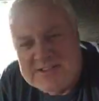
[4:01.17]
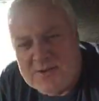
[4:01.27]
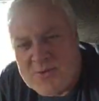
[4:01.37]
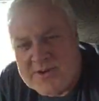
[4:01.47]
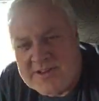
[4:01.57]

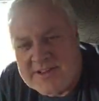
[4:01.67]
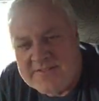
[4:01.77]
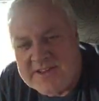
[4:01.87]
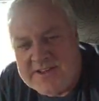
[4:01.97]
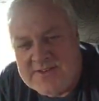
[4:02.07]
replay, you
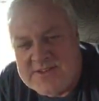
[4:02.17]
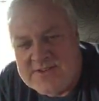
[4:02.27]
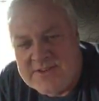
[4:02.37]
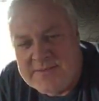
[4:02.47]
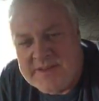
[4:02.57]
can
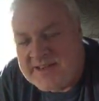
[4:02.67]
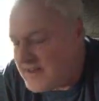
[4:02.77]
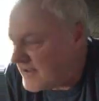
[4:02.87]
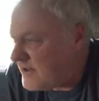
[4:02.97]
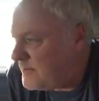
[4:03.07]

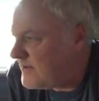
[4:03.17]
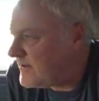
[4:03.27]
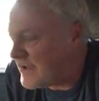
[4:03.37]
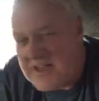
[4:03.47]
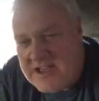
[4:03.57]

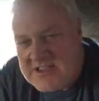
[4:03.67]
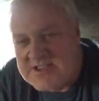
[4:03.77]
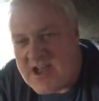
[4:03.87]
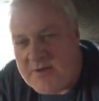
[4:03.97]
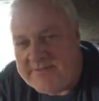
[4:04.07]
hear my
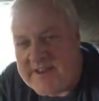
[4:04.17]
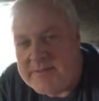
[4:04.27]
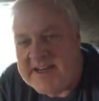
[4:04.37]
announcement.